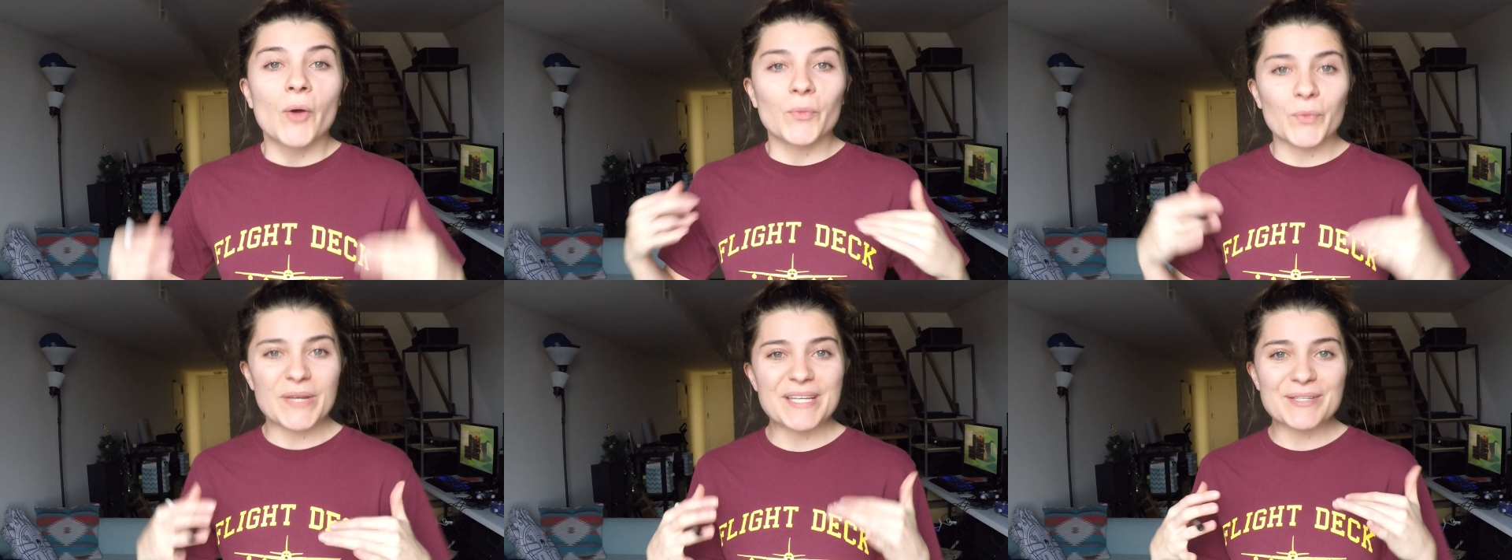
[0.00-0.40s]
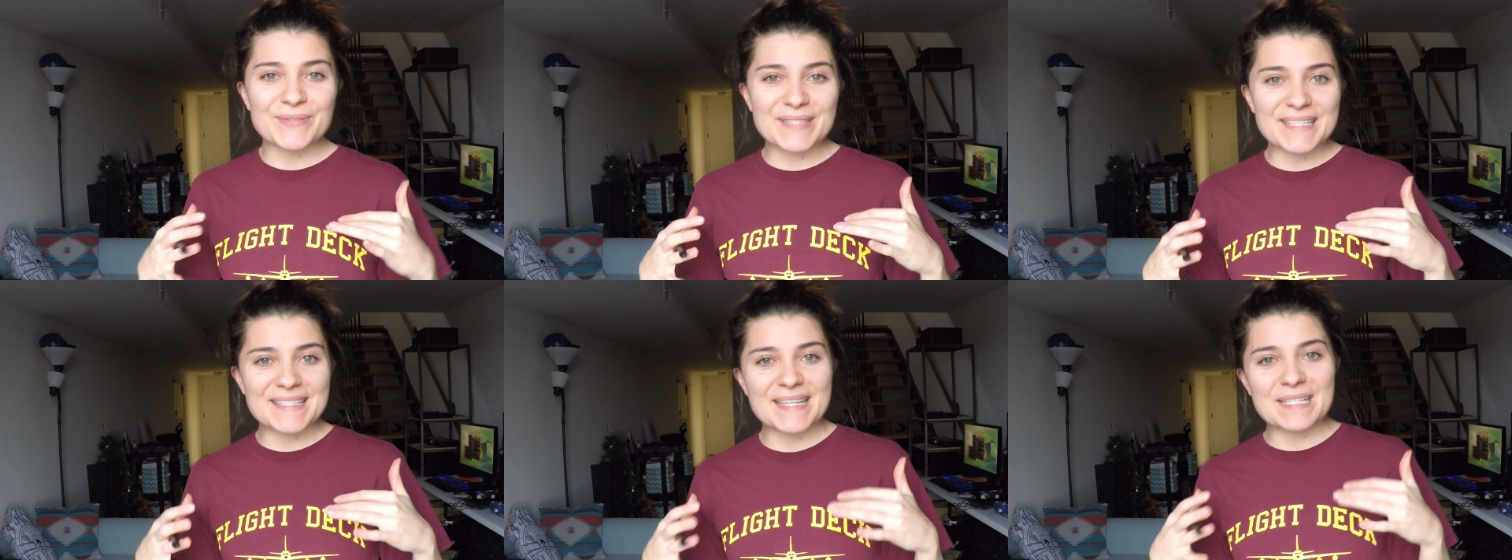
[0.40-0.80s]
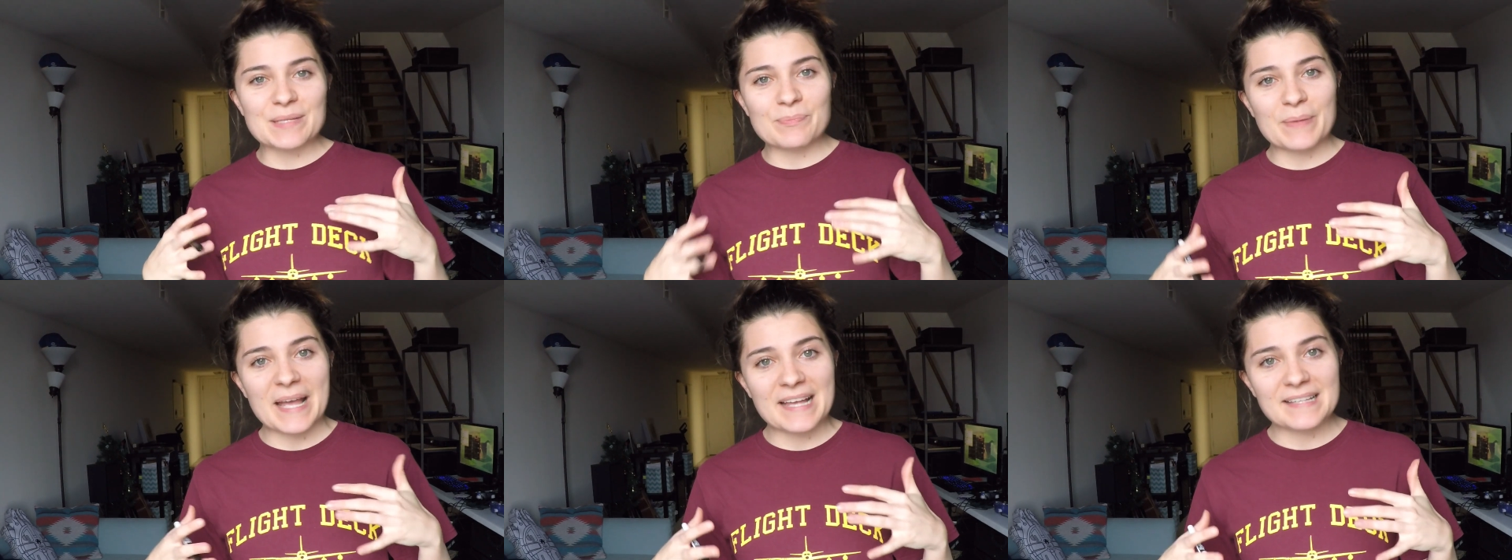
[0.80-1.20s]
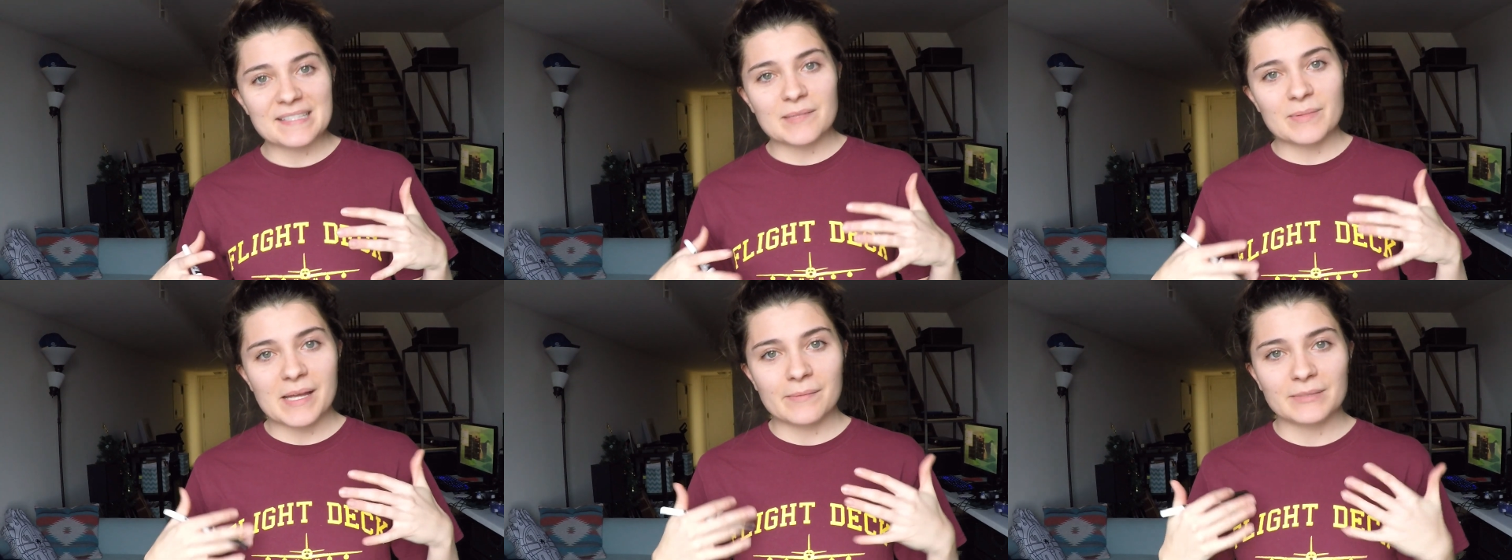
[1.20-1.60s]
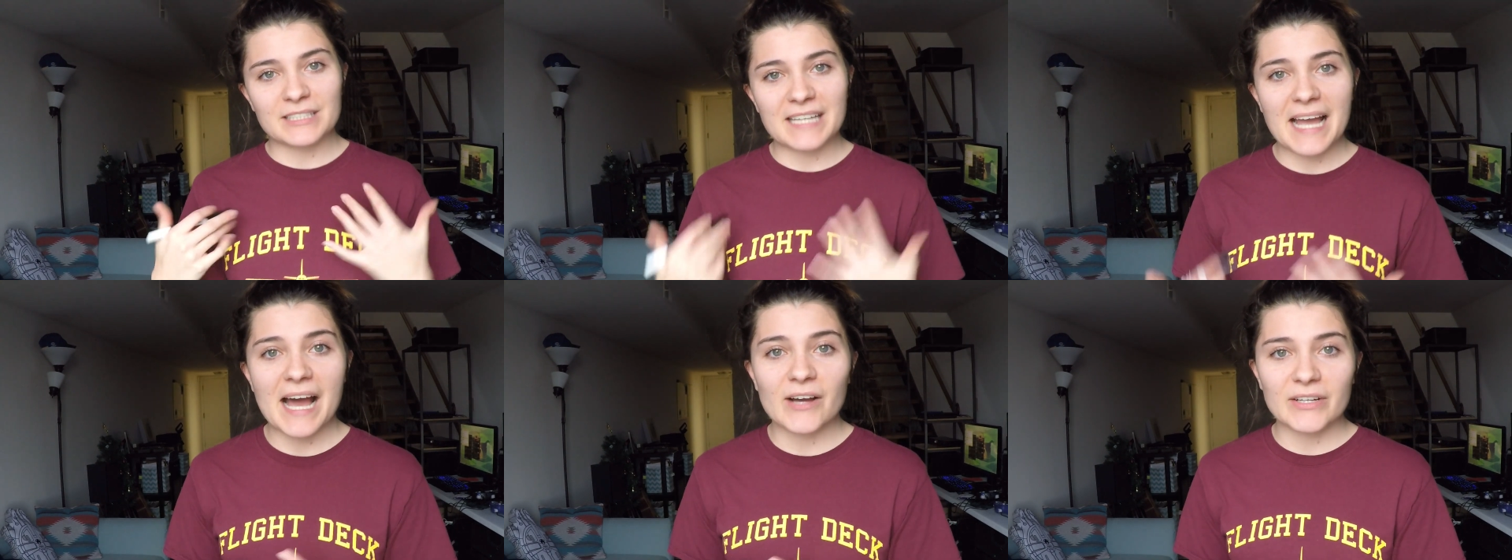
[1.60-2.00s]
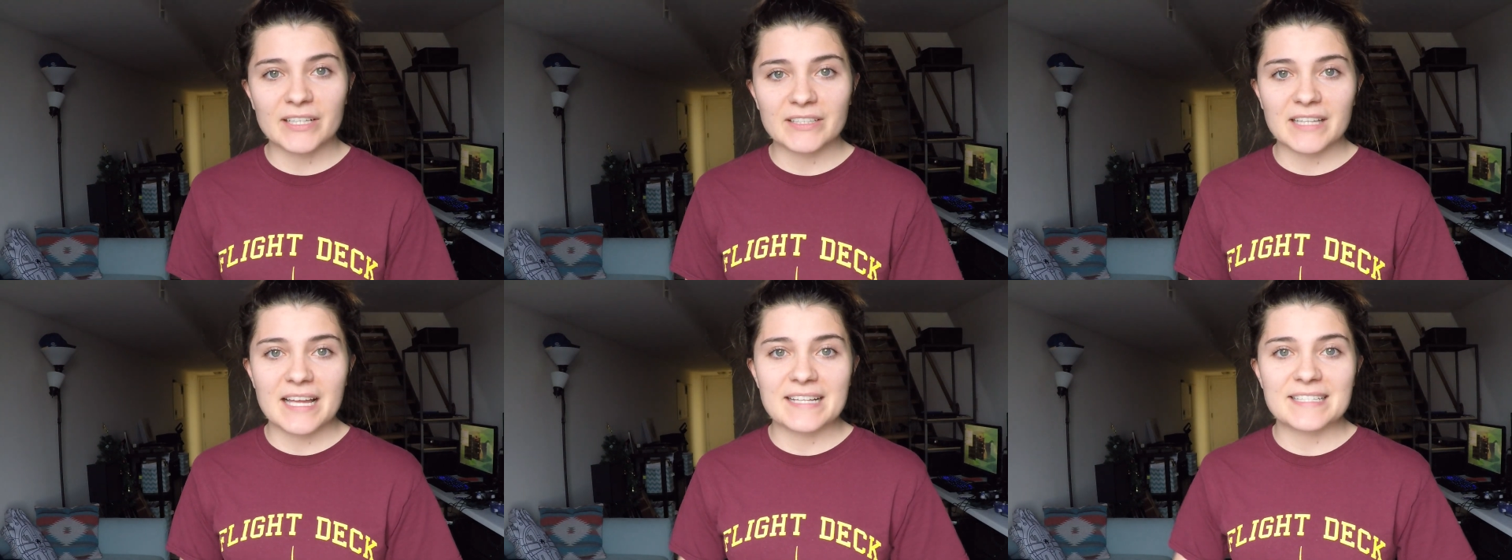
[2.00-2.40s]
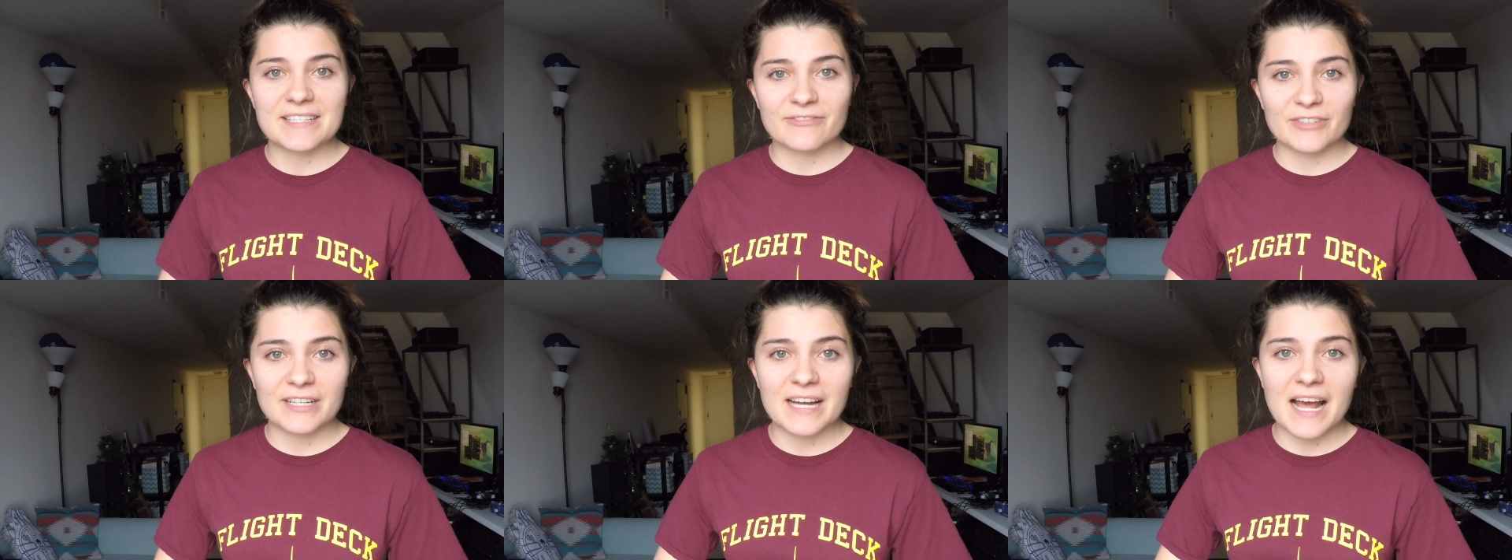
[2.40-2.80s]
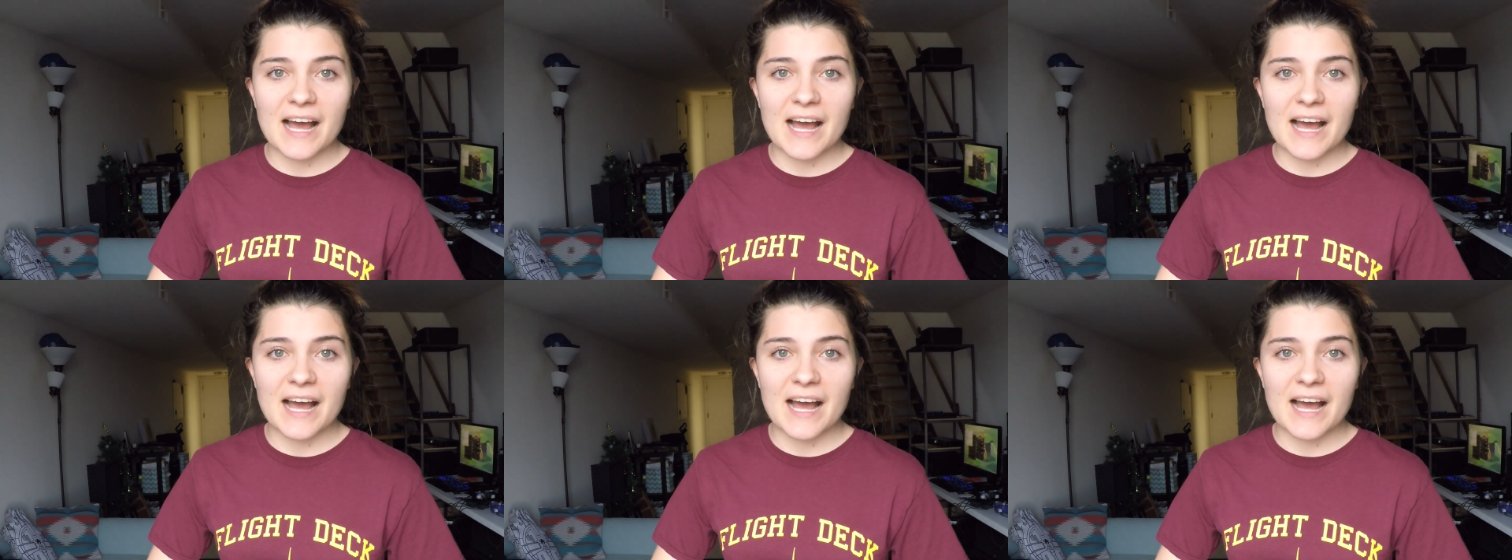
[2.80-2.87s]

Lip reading: We use this as a base to be able to calculate different